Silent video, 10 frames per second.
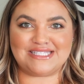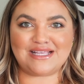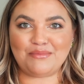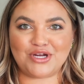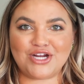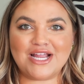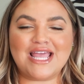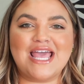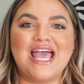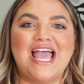summer,
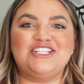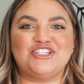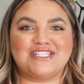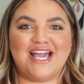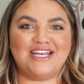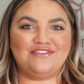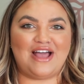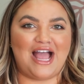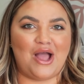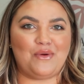and just kind of
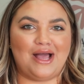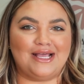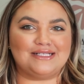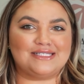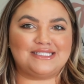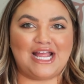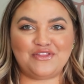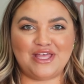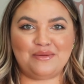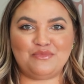how I style
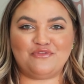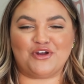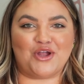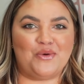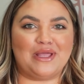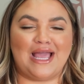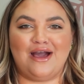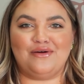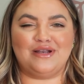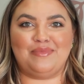them for going
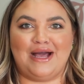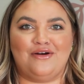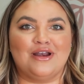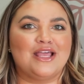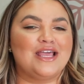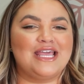out and about,